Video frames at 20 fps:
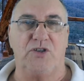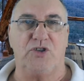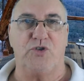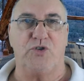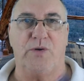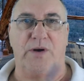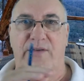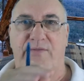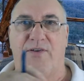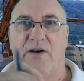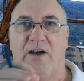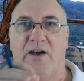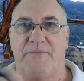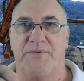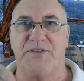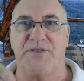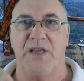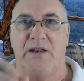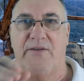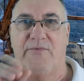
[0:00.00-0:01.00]

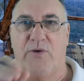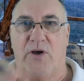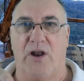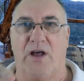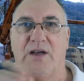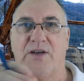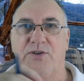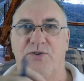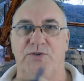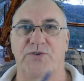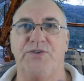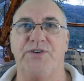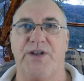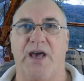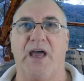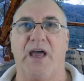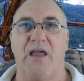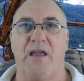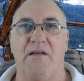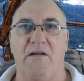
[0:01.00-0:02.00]
25% of what I can do
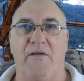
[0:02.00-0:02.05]
today.